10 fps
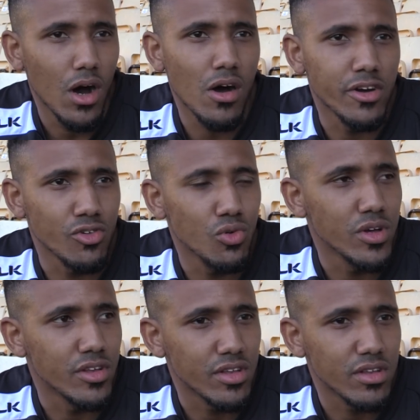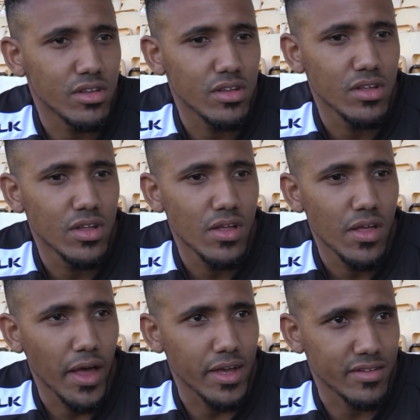Oh, it's always
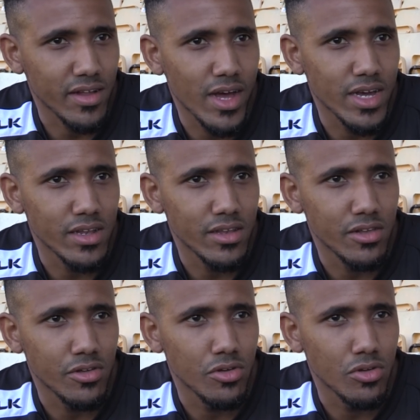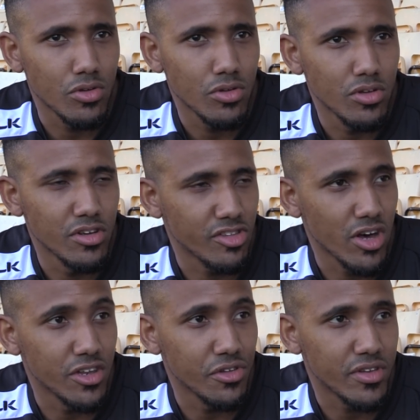exciting to
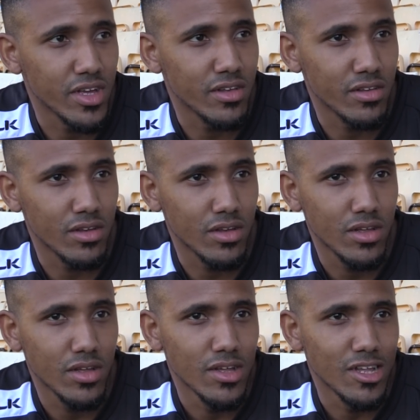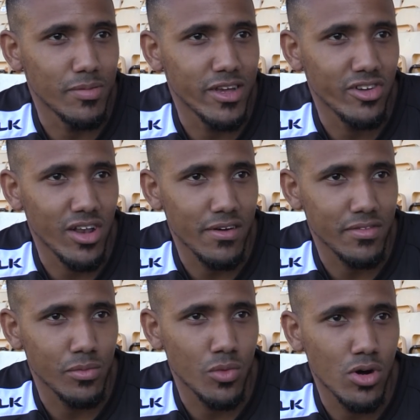start a new season, especially
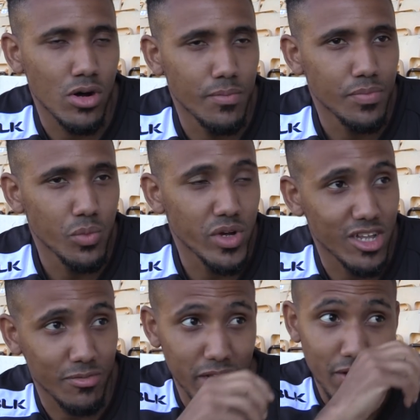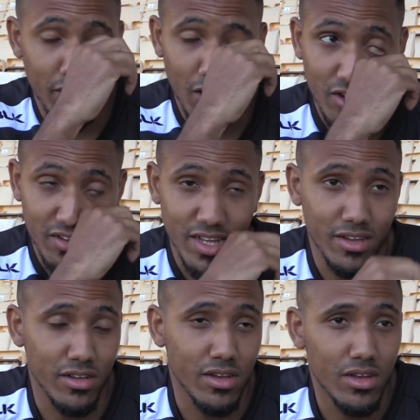after what we experienced last
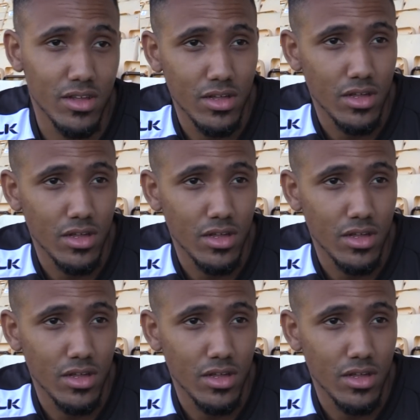season.